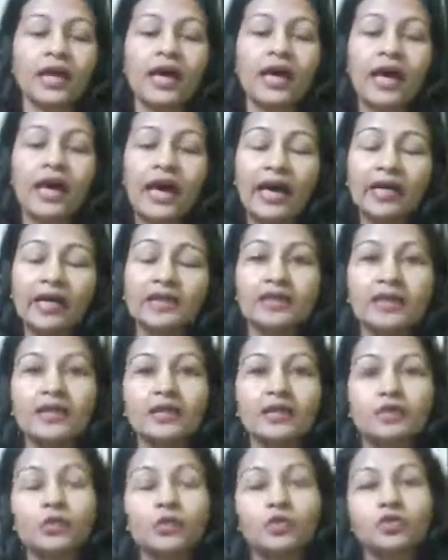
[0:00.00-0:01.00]
and
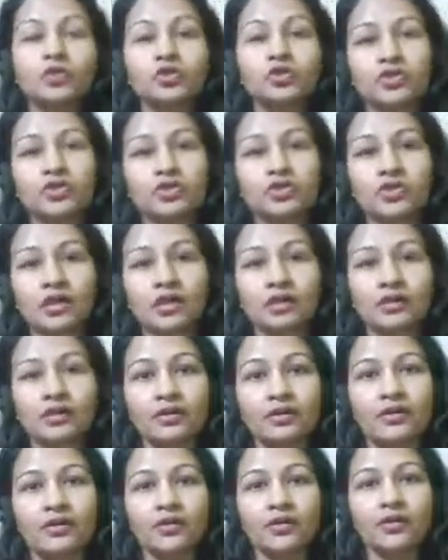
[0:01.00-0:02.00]
that emotions are
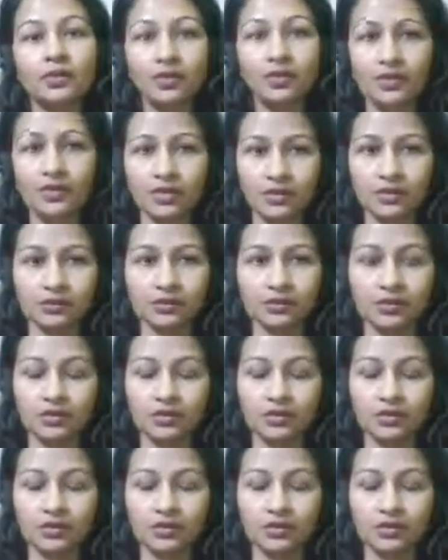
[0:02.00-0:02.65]
universal.